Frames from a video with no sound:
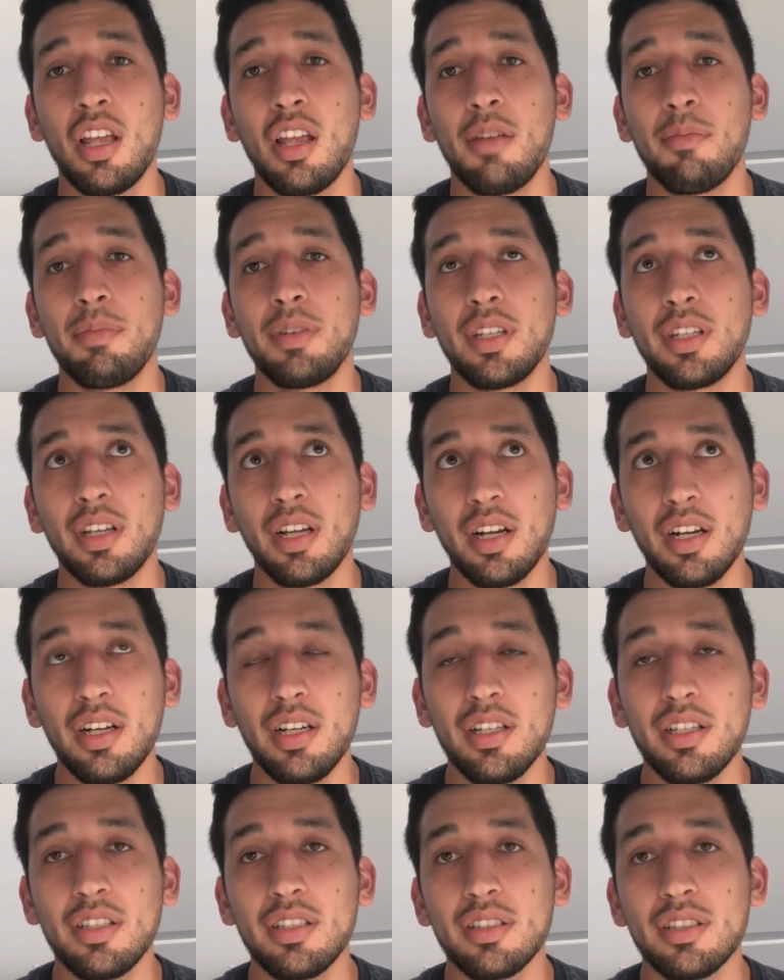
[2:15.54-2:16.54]

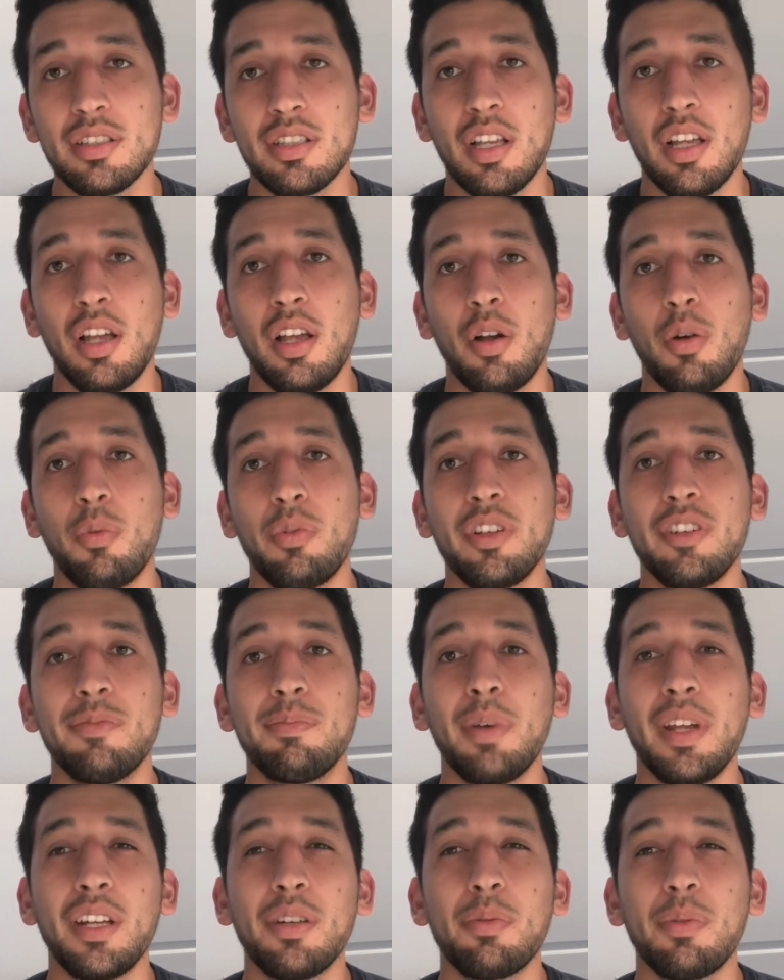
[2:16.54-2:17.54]
because we've
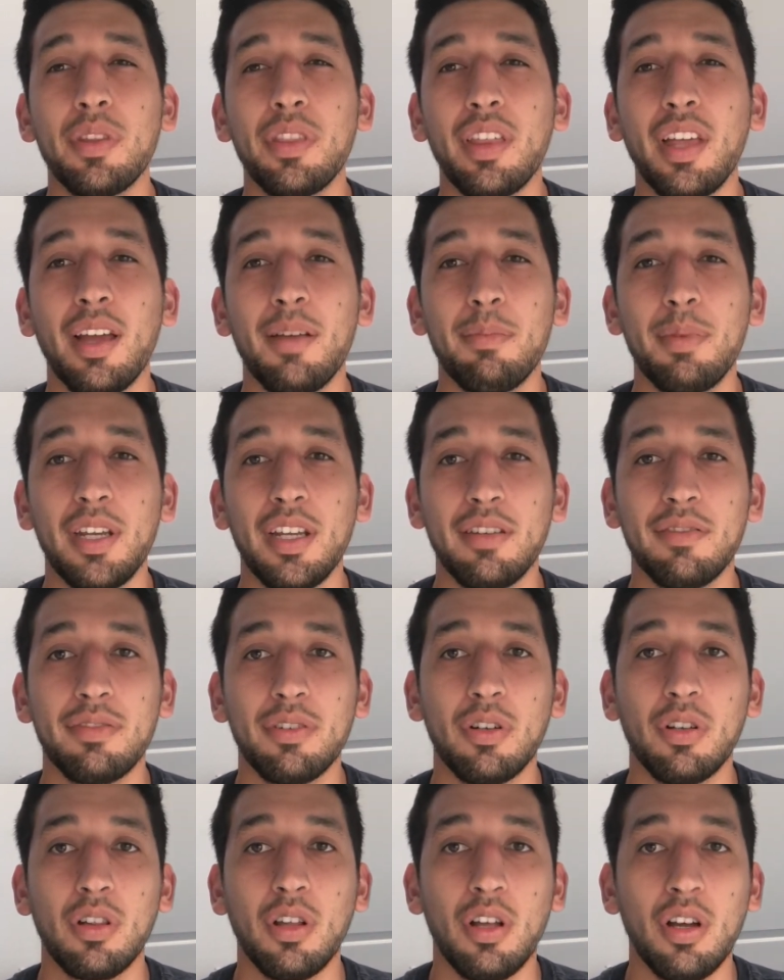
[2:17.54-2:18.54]
banked with that bank for
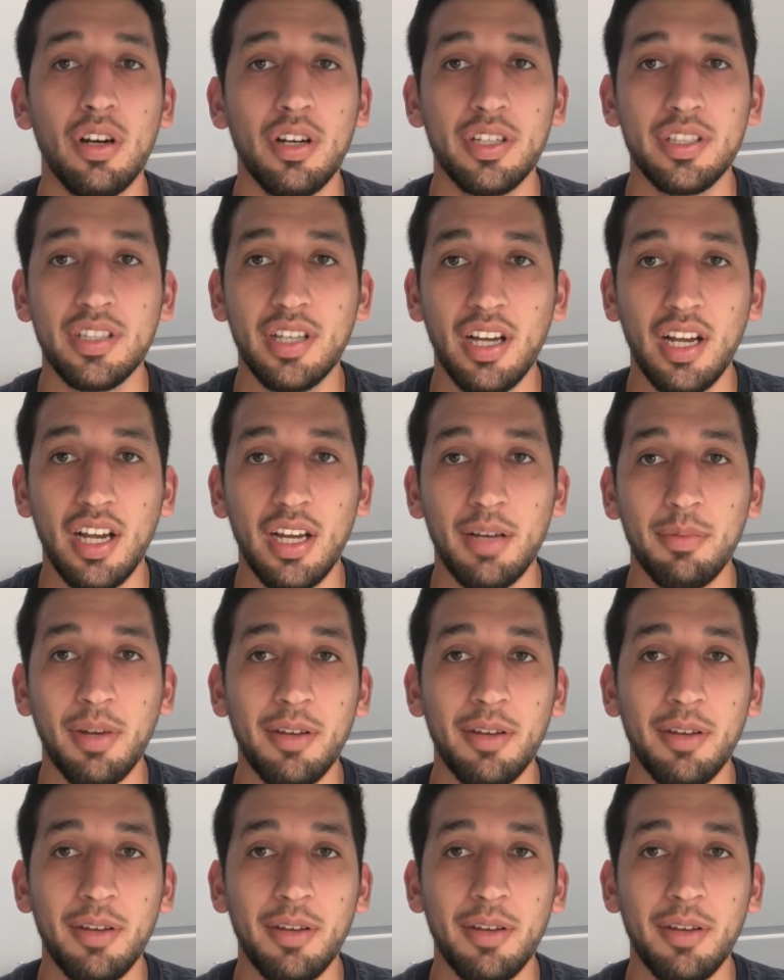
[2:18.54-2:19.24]
a long time.